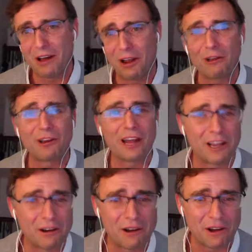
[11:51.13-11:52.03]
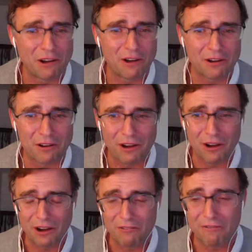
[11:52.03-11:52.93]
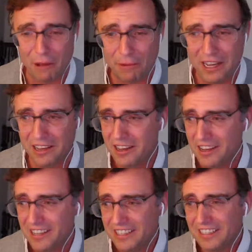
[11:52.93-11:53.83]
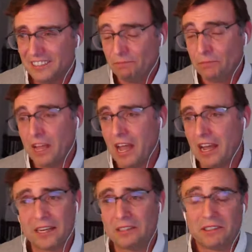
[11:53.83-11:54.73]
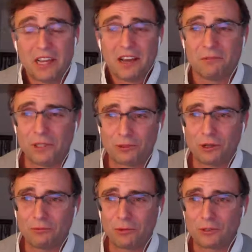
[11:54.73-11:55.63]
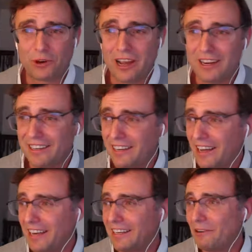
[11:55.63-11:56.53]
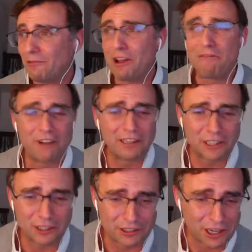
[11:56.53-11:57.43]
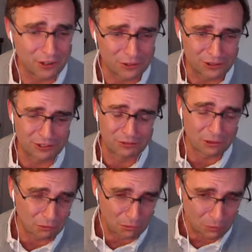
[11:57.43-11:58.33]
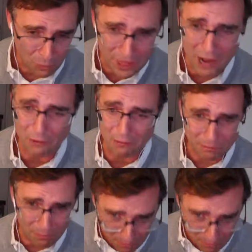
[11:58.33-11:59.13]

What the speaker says: a lot like a family, and yeah, we try and reinvent ourselves, well, without